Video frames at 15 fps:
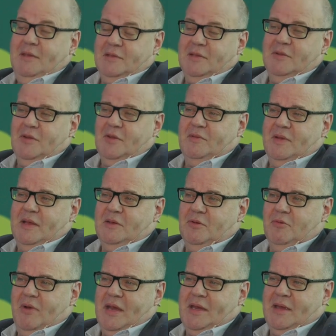listen to a lot of
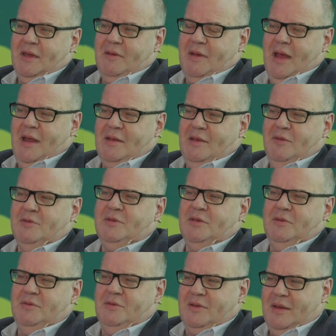local radio, and you
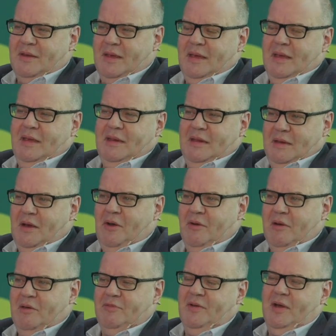do it
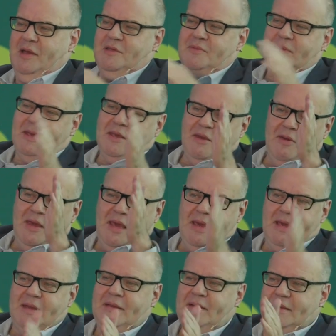horrifies me. You
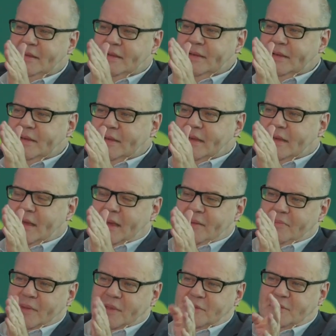hear
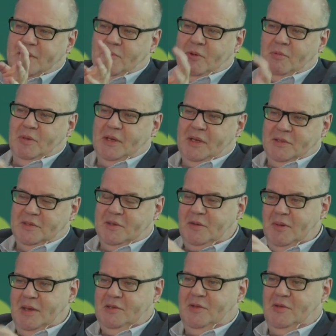someone will ask a
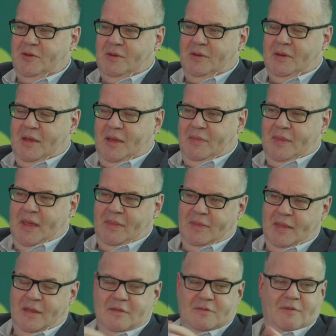question, and then
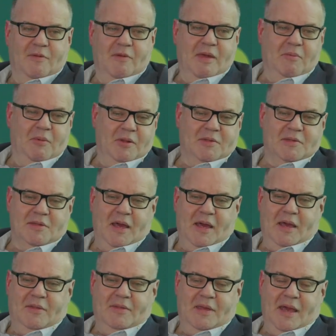the interviewee will
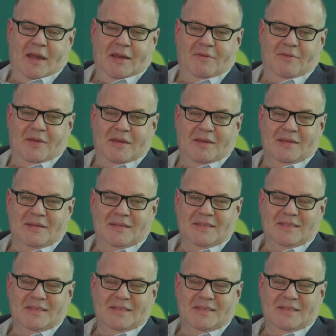say at the end of it,